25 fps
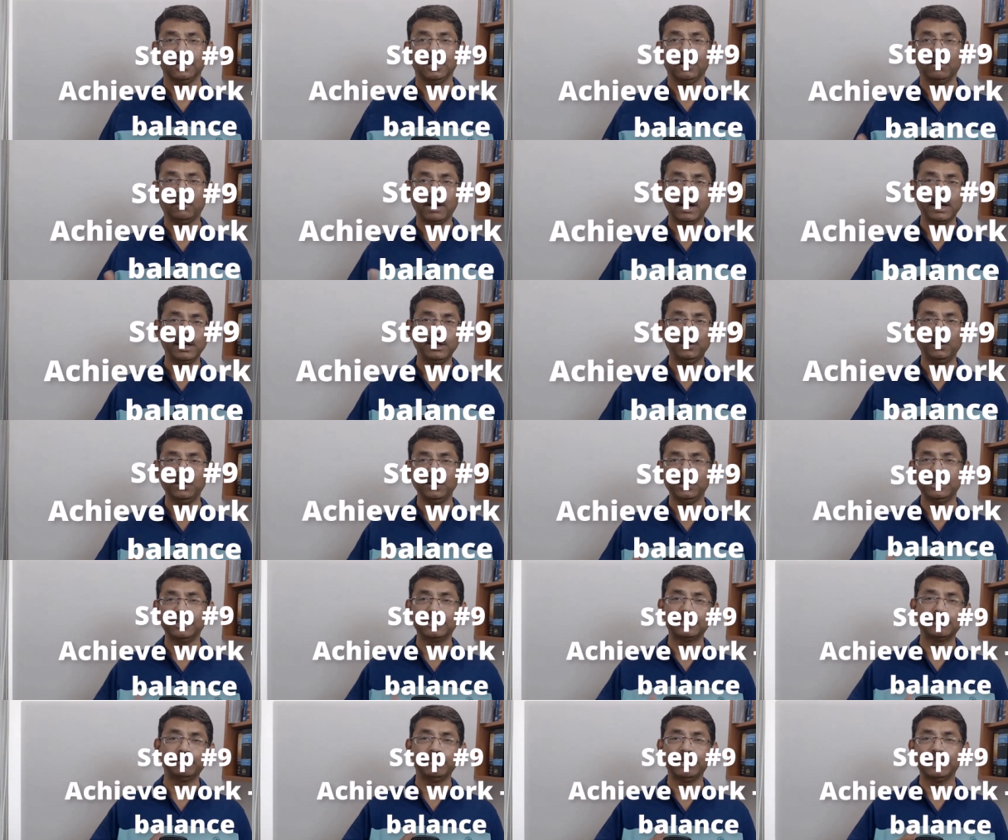Now I know
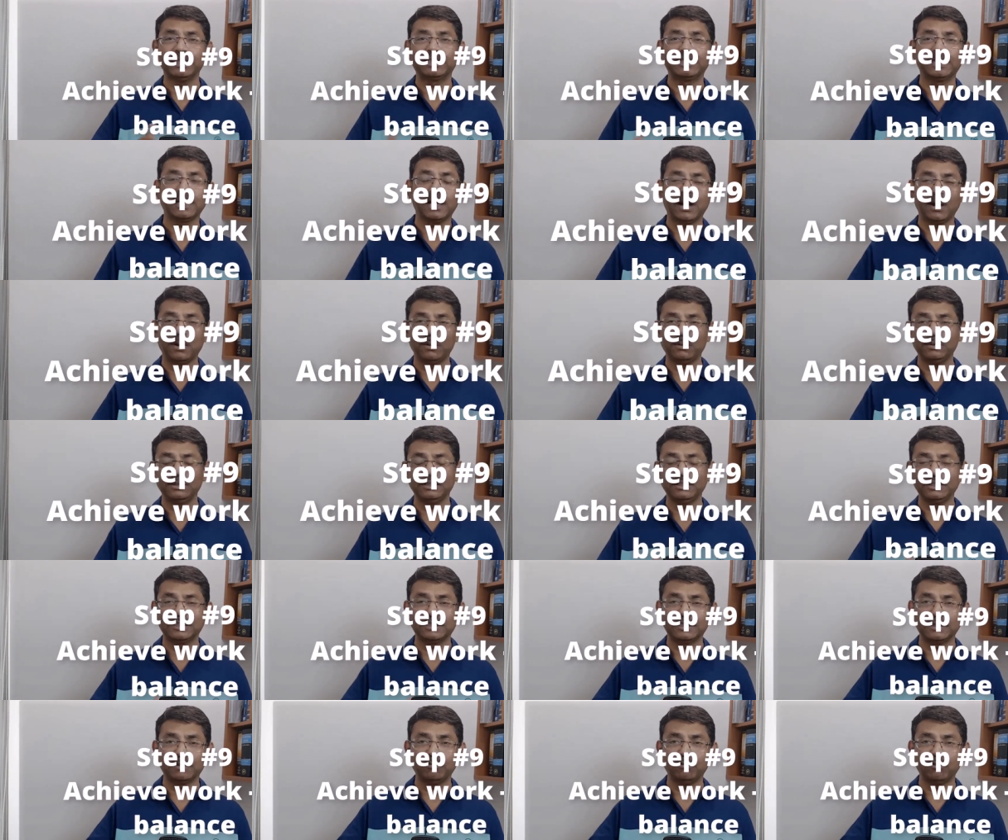this may
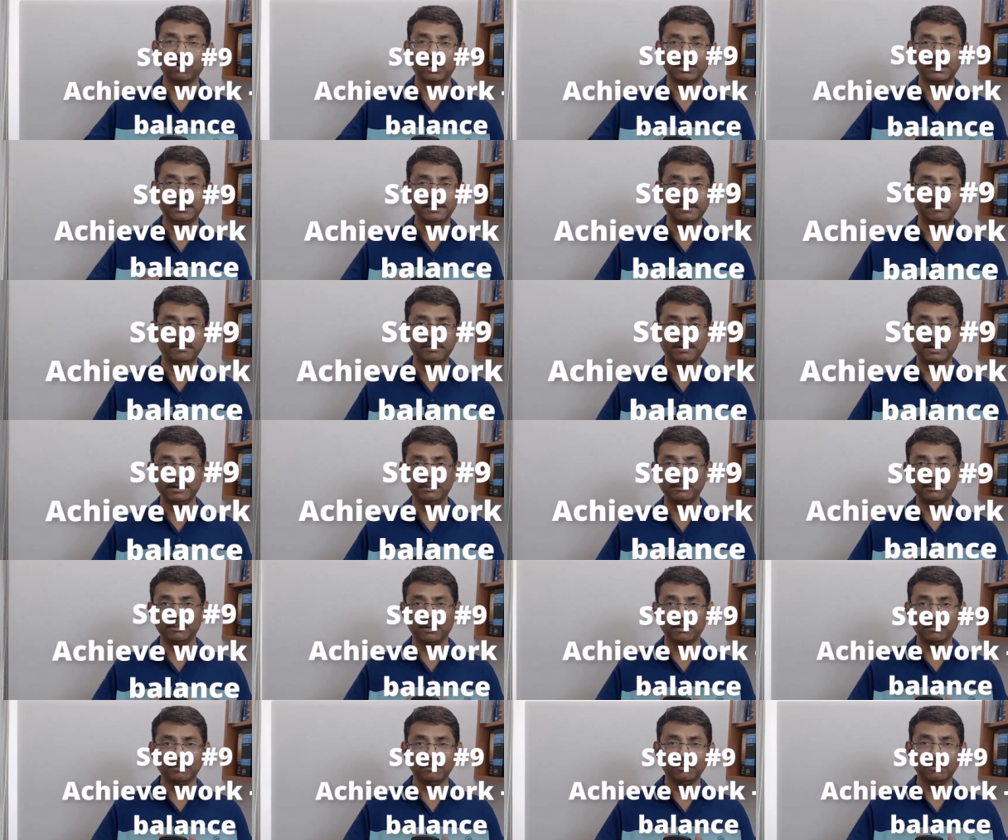sound somewhat
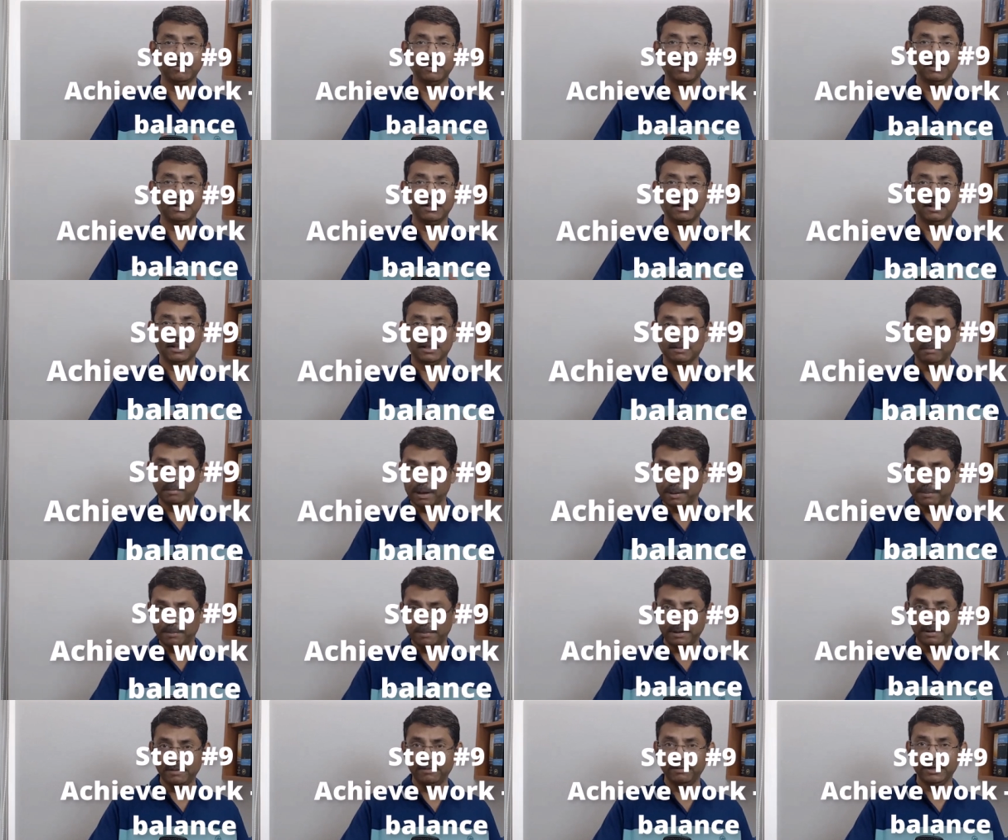different from
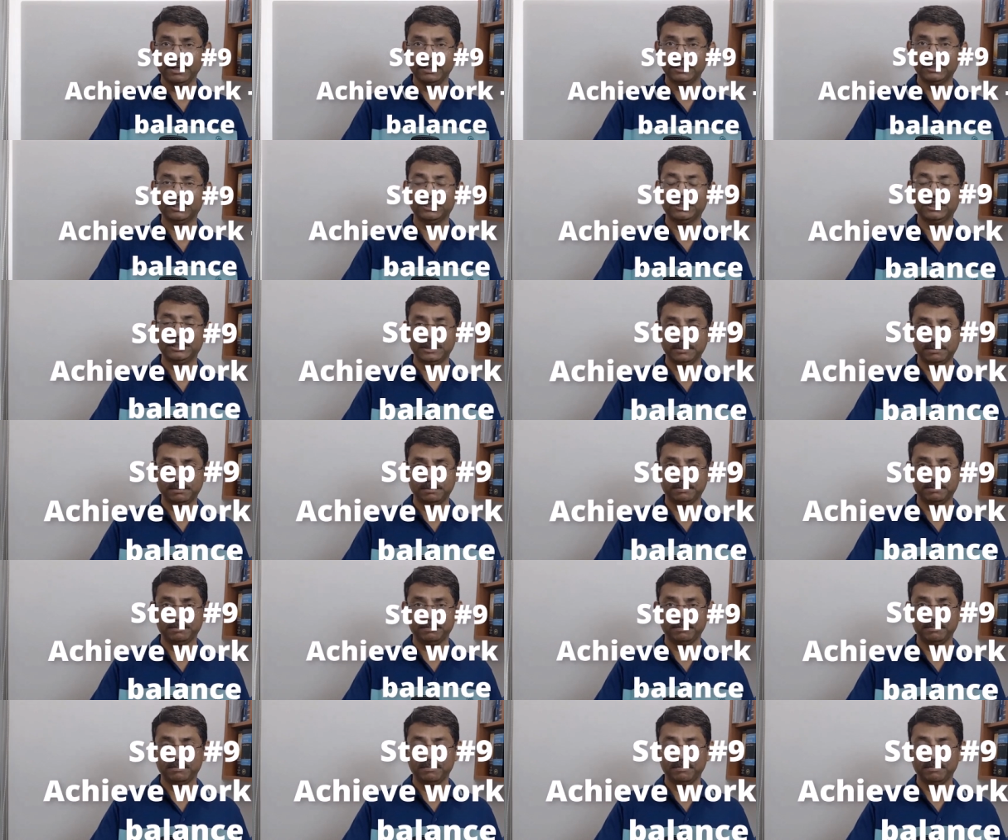my previous tip,